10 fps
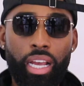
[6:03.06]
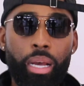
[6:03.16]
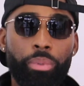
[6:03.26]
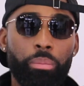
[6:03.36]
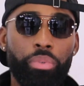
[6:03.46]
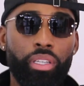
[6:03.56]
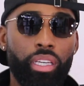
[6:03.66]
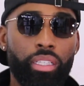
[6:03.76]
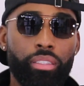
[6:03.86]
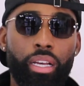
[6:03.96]
time could be
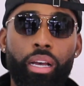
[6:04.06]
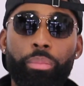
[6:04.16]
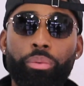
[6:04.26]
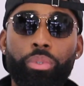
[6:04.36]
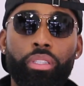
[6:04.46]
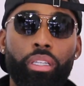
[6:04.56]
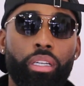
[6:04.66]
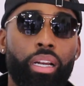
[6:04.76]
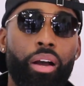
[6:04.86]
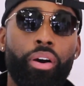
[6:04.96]
any time. And one thing that I